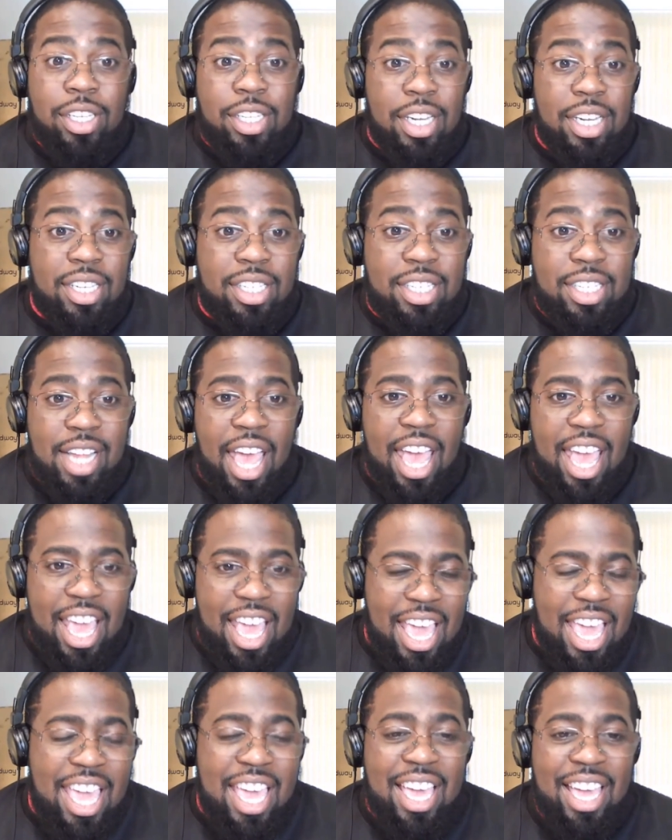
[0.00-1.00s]

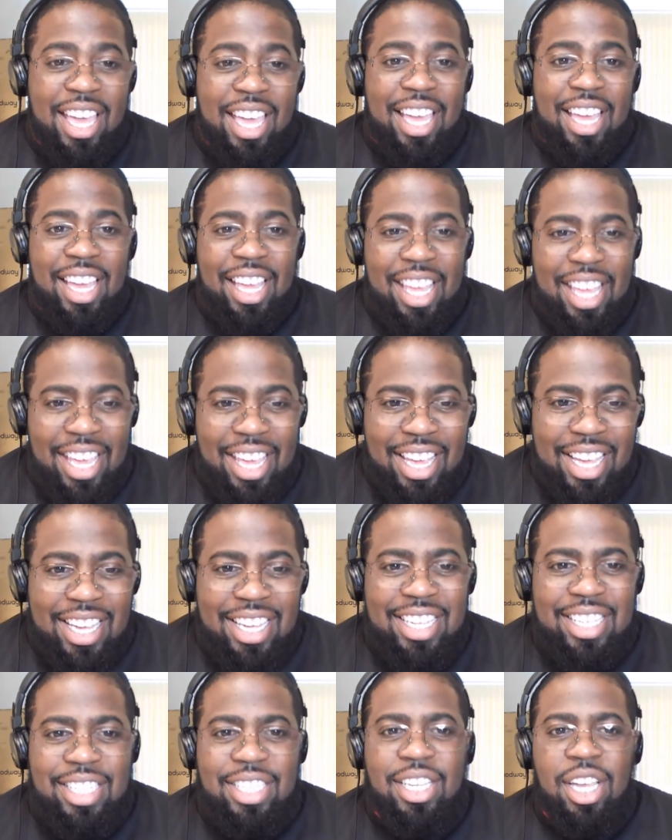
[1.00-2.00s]
today
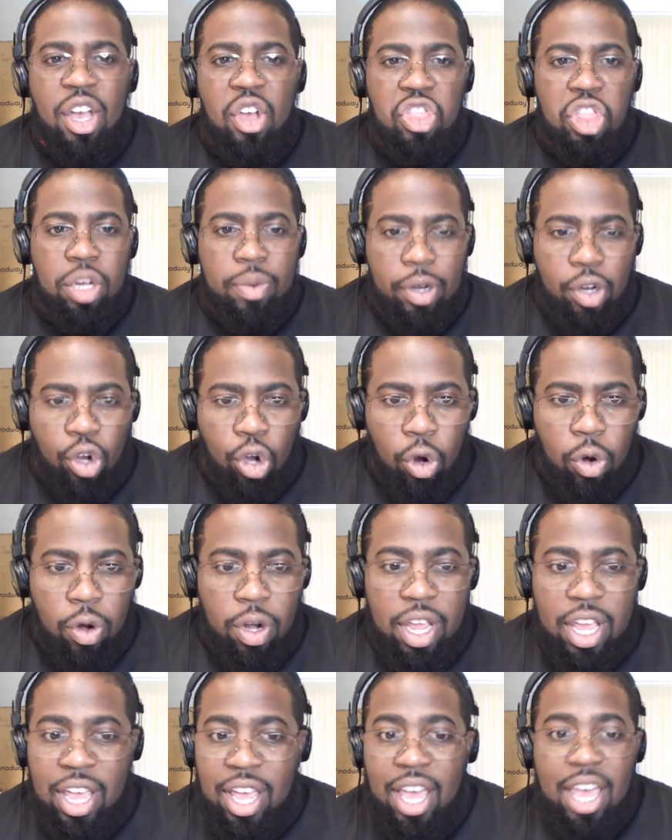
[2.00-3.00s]
is the
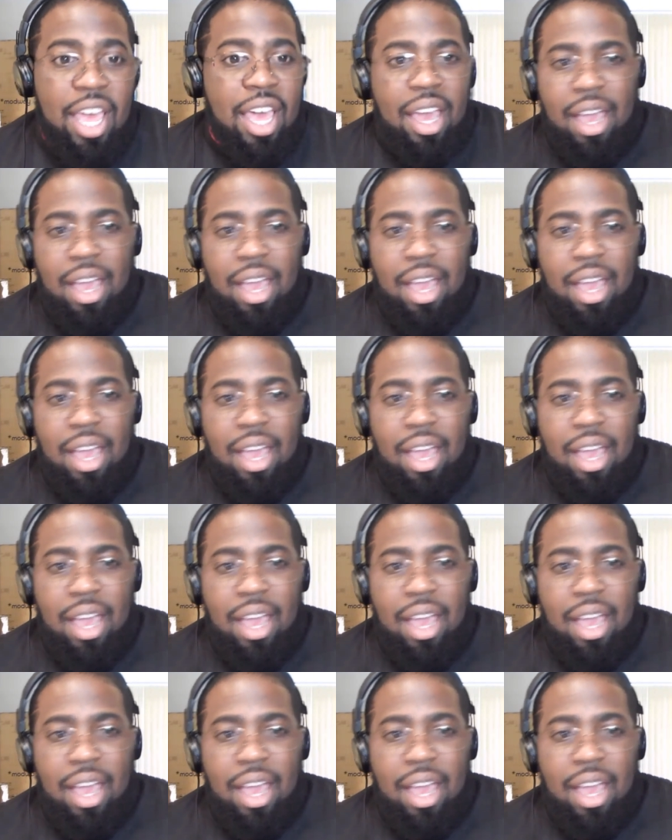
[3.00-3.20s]
recruiting.